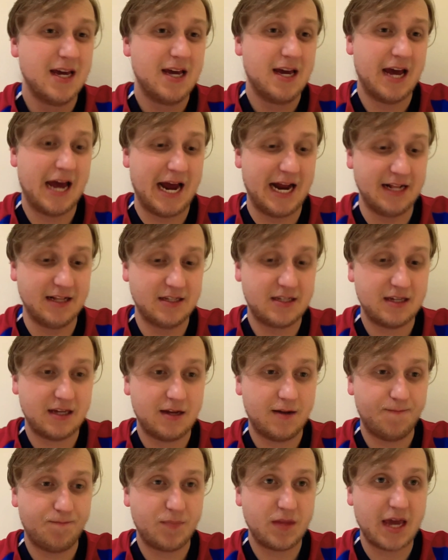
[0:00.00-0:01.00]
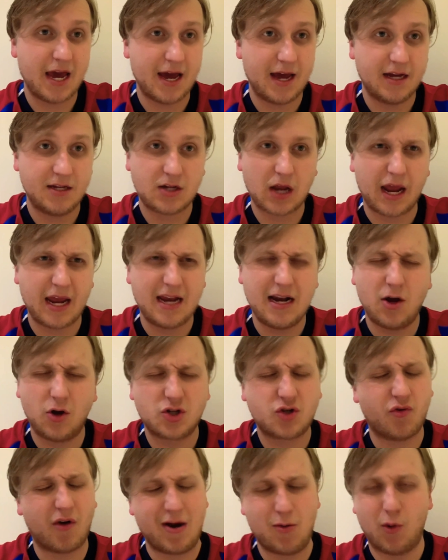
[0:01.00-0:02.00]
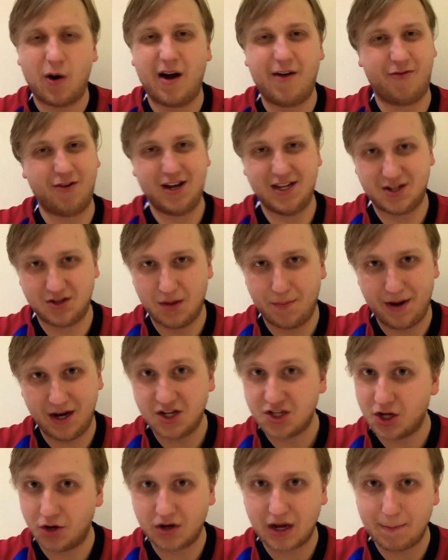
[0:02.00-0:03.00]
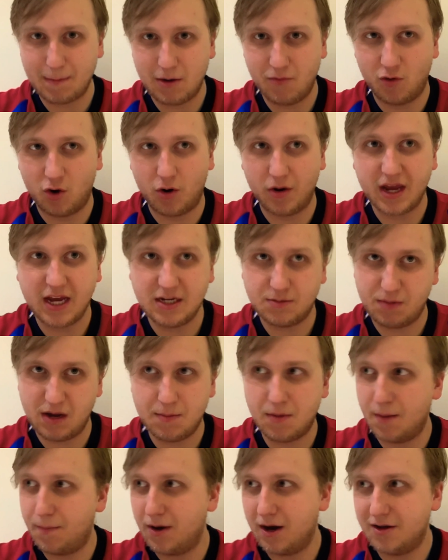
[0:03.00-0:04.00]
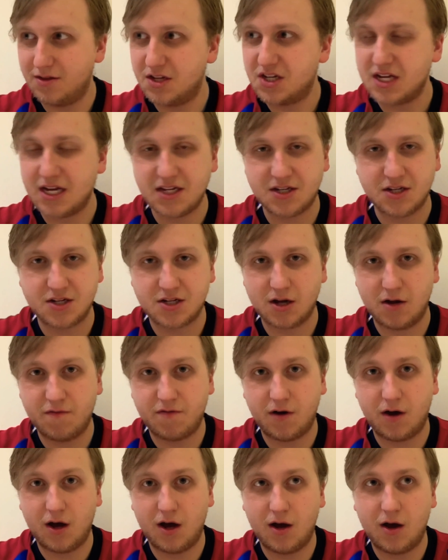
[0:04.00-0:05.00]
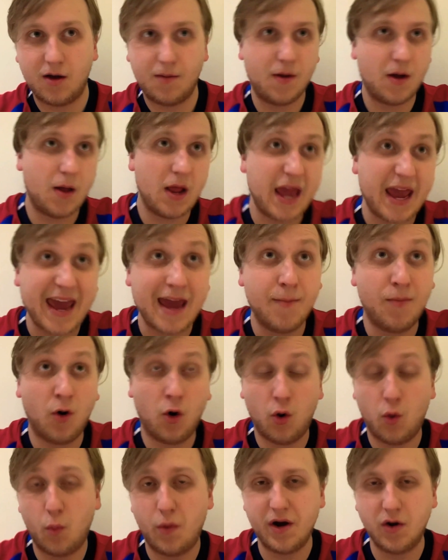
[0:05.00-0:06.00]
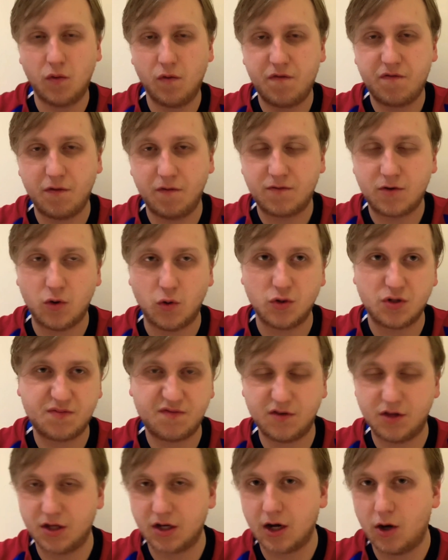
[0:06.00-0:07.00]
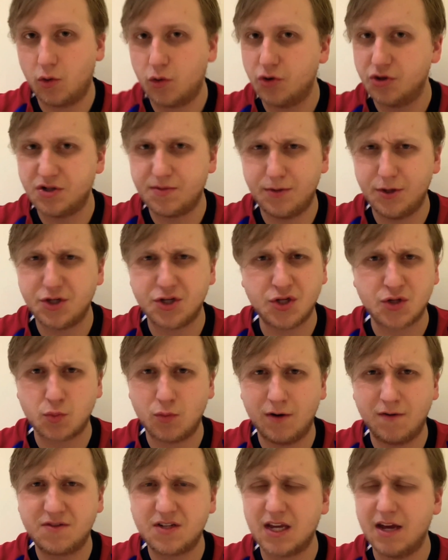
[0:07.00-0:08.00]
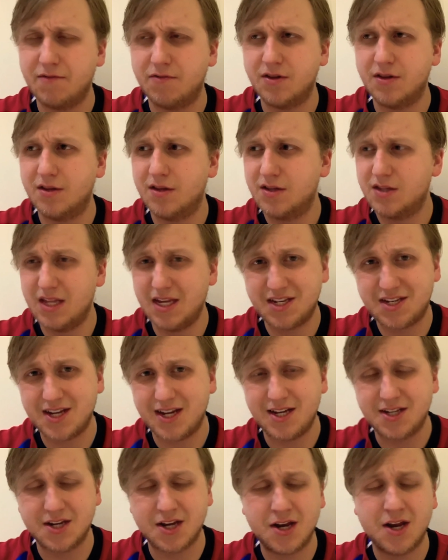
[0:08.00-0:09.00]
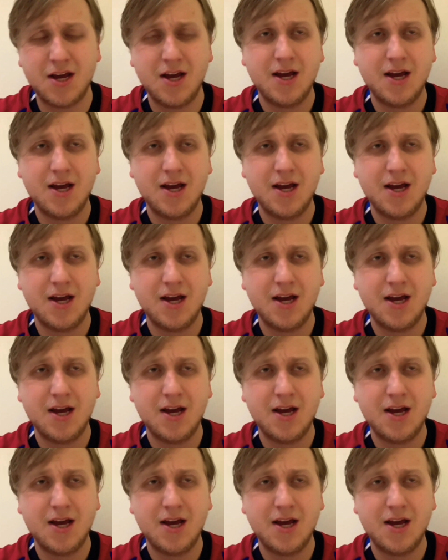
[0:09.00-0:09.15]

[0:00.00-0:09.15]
And yeah, as he looks great wherever he is on the pitch, don't get me wrong. He's been my player of the season so far. Him or WILF, of course, for the goal contributions WILF's given this season.